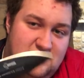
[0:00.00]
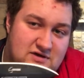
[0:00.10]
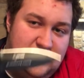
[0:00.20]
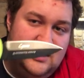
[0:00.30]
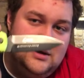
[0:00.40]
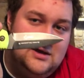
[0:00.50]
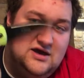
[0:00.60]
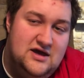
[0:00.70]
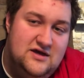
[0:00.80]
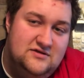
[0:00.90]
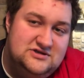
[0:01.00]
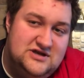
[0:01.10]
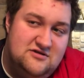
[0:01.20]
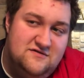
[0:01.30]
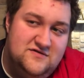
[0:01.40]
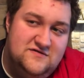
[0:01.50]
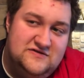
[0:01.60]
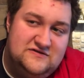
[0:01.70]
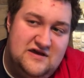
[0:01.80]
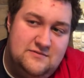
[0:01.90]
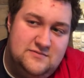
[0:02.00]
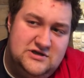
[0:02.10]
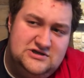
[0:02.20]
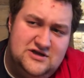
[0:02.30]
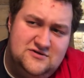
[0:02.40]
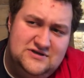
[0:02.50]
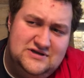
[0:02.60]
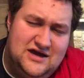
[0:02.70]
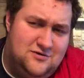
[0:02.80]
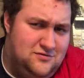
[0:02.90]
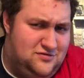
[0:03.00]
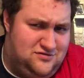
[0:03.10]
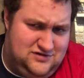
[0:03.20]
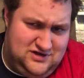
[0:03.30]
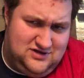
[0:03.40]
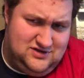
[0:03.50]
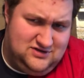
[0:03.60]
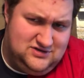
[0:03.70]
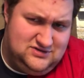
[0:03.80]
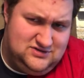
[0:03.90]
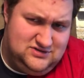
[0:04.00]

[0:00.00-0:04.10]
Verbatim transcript: Okay. There's not a review of this guy up on my channel. I don't think at least.